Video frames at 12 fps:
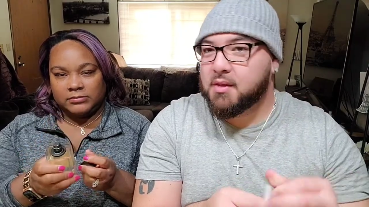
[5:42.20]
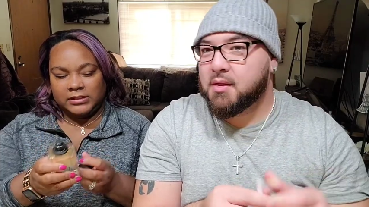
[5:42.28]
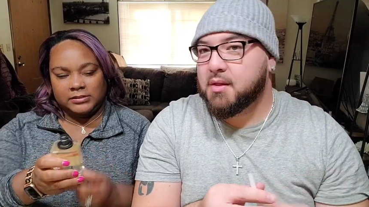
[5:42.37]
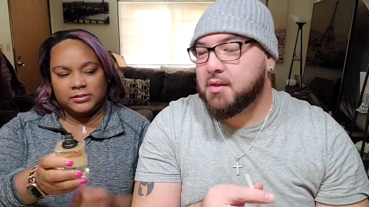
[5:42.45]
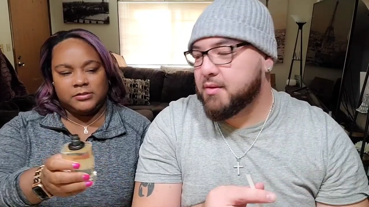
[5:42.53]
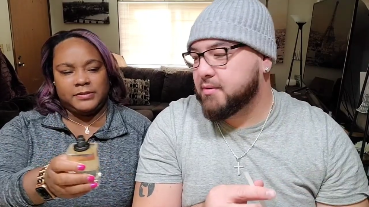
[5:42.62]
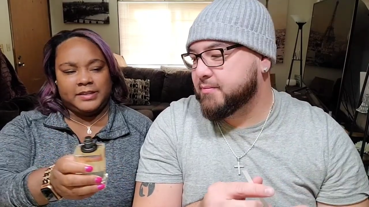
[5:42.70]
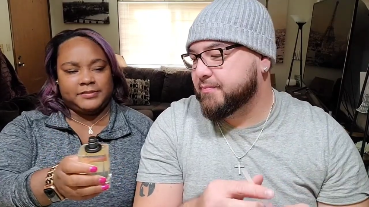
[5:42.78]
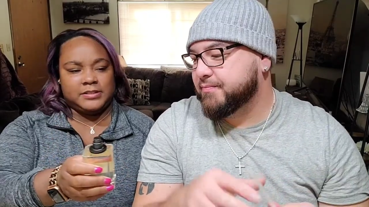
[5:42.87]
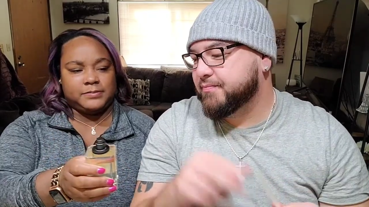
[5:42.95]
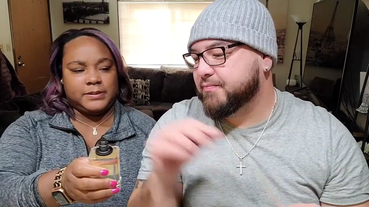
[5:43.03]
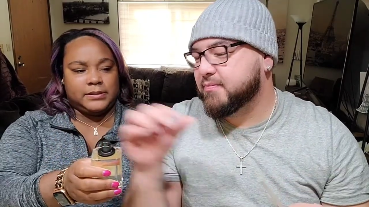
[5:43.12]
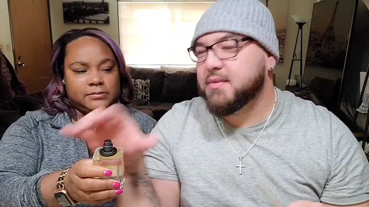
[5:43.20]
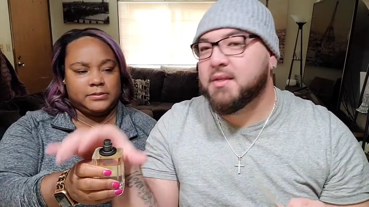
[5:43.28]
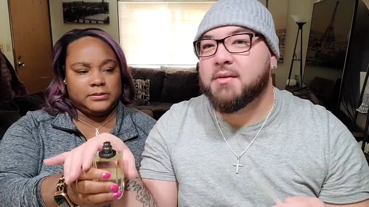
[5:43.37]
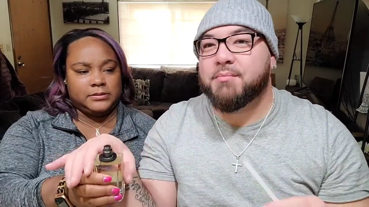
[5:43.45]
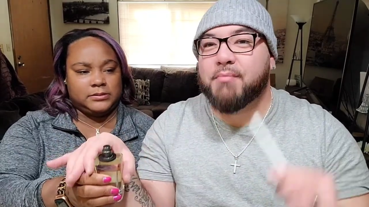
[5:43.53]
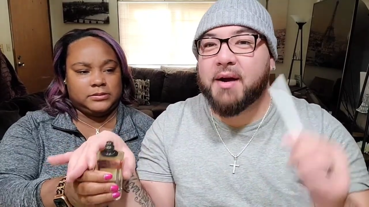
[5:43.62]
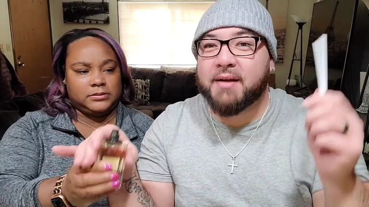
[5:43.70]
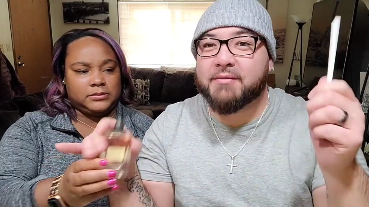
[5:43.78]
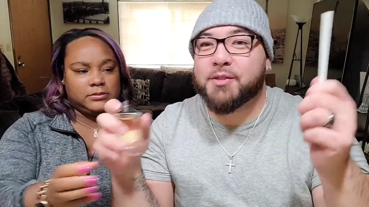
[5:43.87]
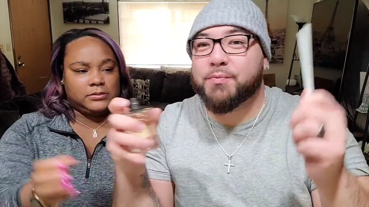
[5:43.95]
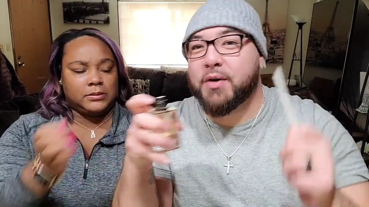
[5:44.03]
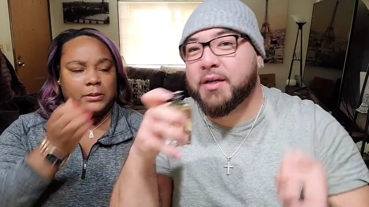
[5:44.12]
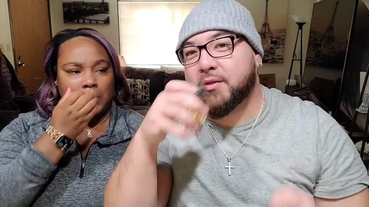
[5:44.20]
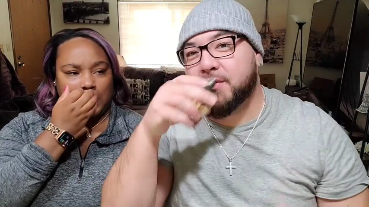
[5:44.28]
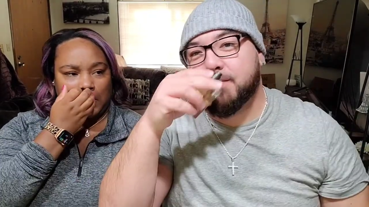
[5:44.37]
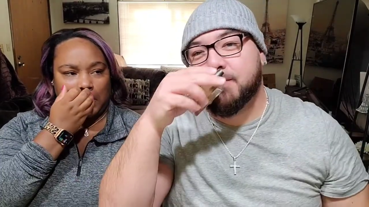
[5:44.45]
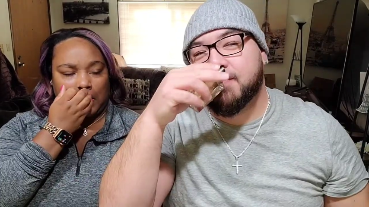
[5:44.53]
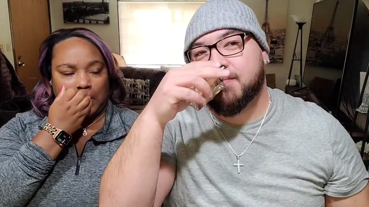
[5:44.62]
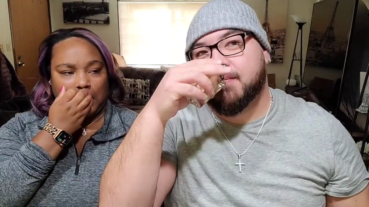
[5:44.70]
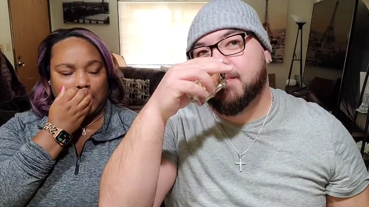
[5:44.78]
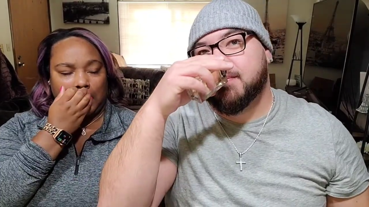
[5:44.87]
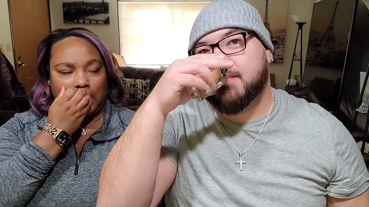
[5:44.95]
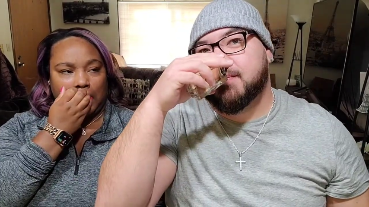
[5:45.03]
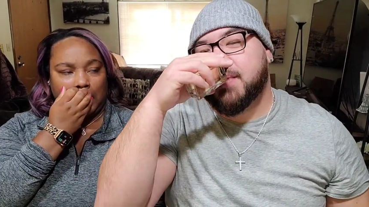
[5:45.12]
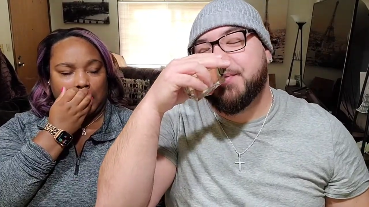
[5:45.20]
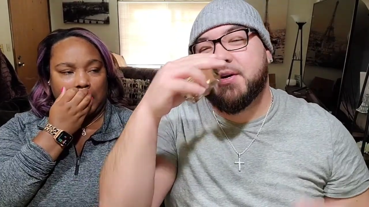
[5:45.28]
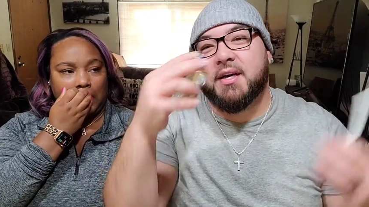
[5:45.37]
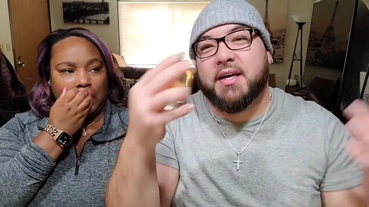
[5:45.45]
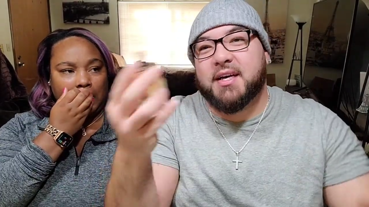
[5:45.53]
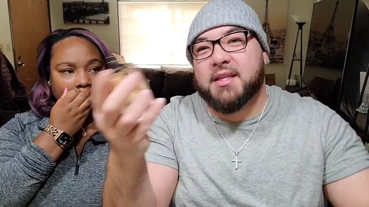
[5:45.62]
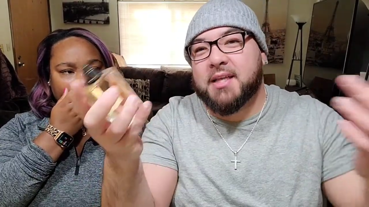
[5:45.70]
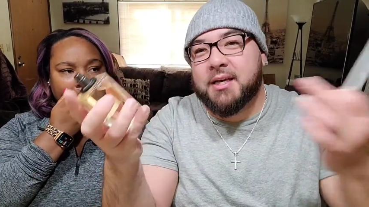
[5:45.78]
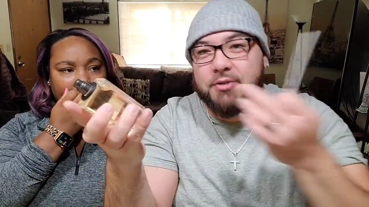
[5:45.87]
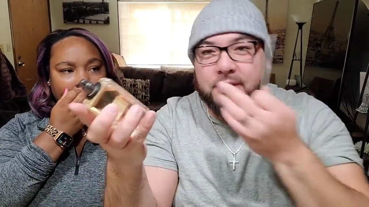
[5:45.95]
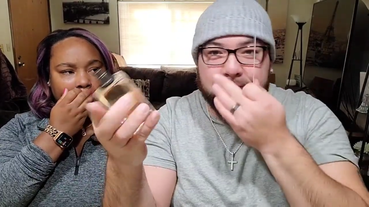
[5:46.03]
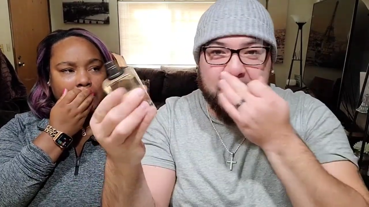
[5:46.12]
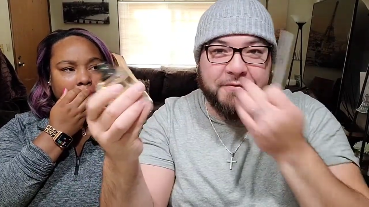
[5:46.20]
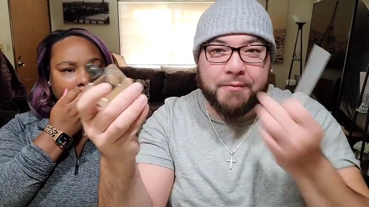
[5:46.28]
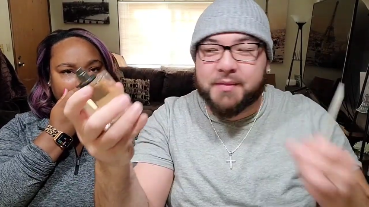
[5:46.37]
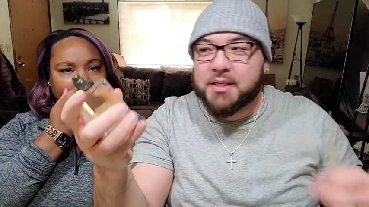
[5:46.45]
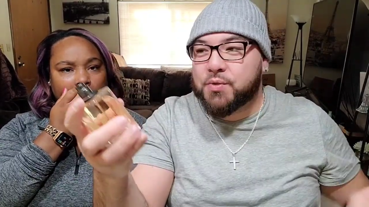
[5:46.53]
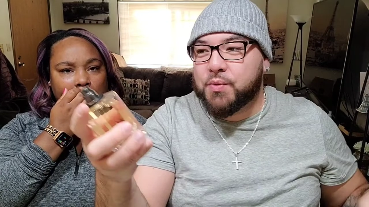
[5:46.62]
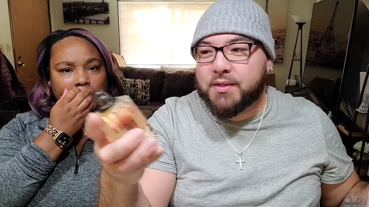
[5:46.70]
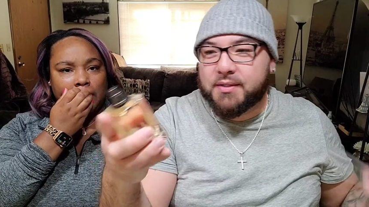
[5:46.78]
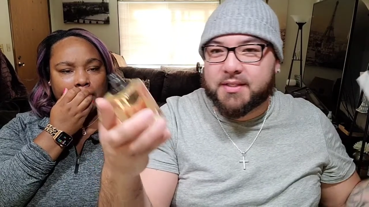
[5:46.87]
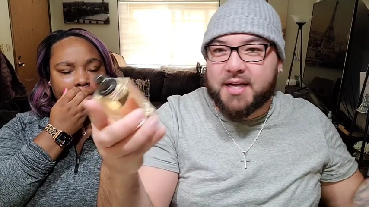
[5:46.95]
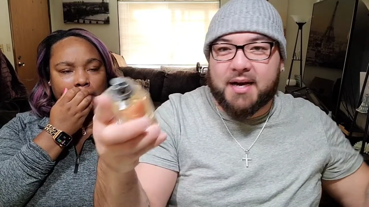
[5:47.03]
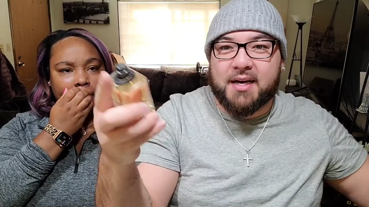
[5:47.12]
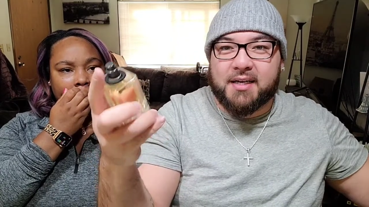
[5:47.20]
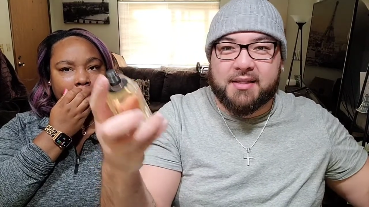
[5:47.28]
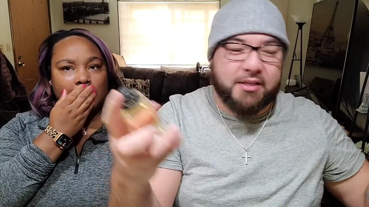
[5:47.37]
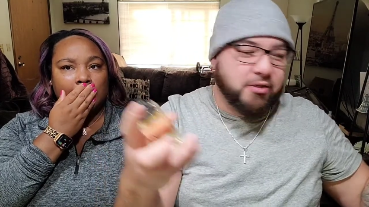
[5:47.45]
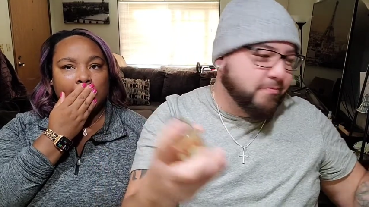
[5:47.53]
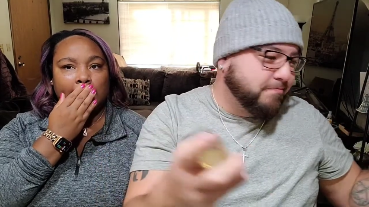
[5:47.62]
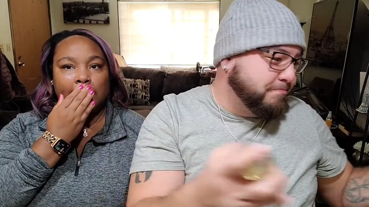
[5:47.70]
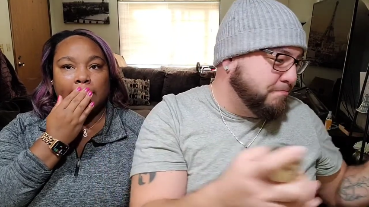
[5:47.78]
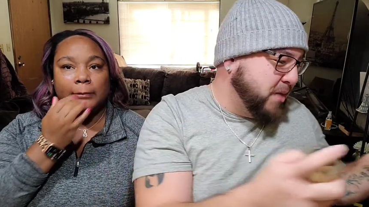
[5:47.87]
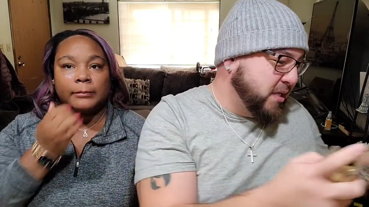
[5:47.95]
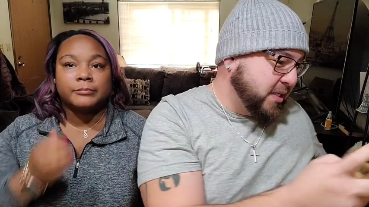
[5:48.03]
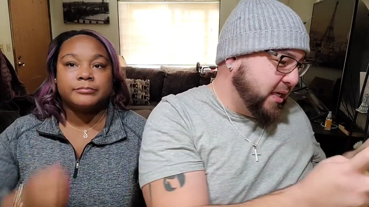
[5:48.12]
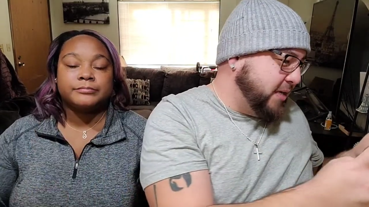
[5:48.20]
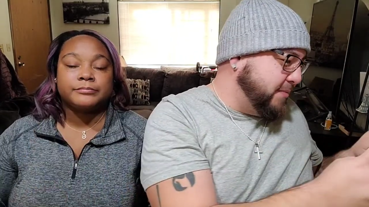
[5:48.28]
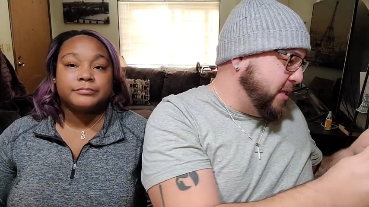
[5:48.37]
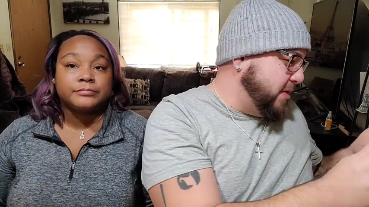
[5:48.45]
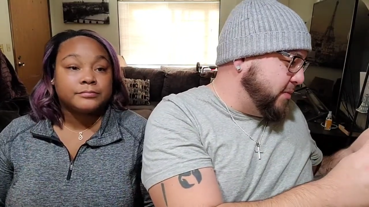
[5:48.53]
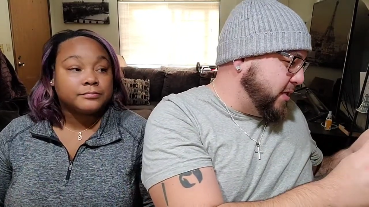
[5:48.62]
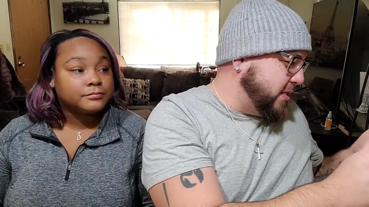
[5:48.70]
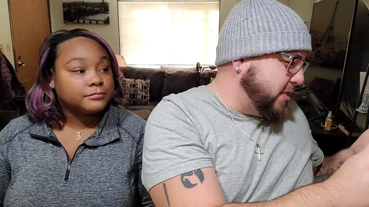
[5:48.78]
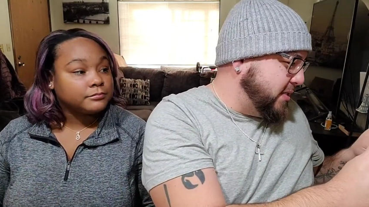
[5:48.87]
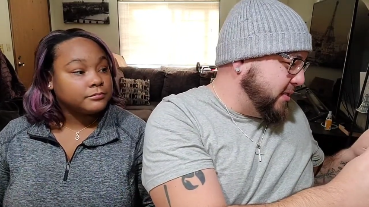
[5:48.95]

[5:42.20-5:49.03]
Speaker 1: I don't know. You might have to spray that one.
Speaker 2: Might have to spray this. I mean, you can get a little smell from this one. It's kind of a little musky to me, but...